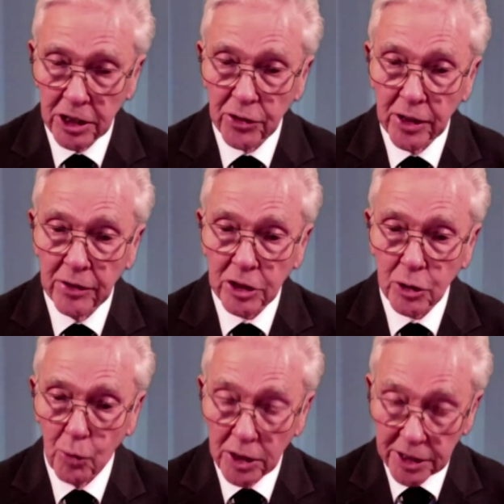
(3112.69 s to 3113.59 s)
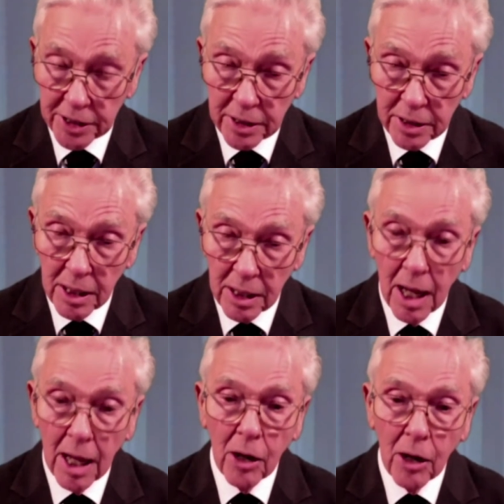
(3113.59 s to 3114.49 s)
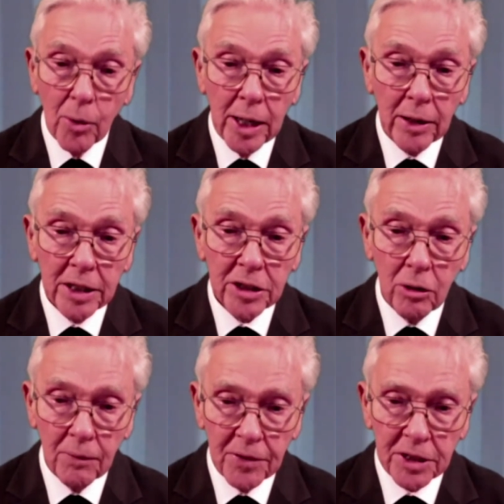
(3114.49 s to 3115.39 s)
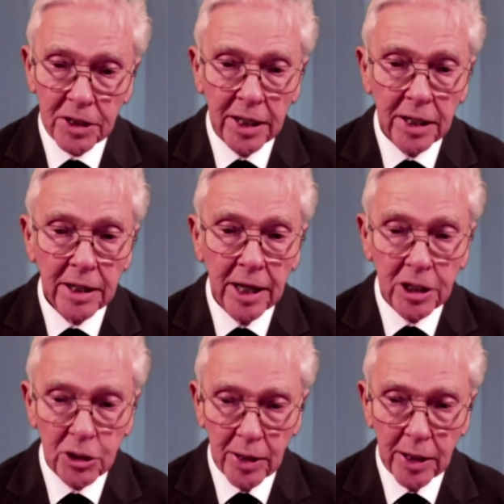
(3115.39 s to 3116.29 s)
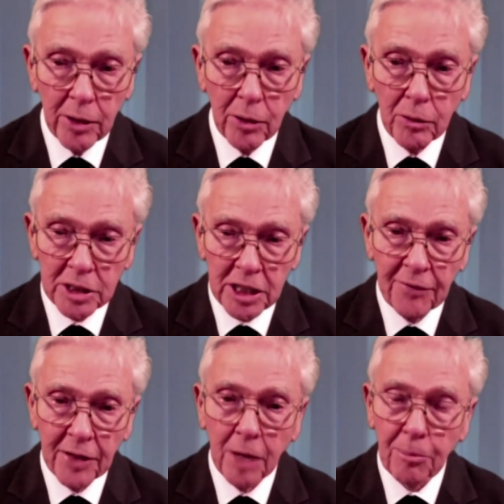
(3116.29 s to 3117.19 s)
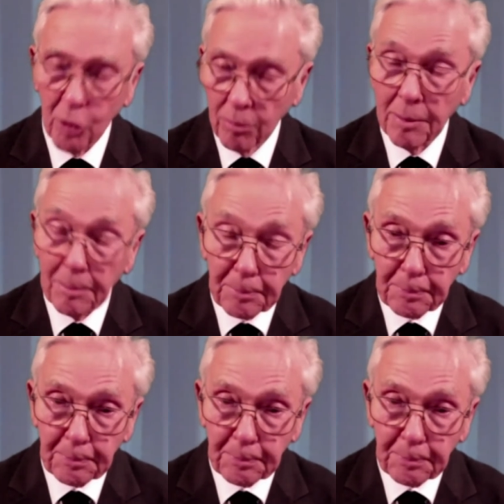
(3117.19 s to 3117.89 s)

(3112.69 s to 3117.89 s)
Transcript: Contreras wanted, whereas obviously Edgware was having a problem.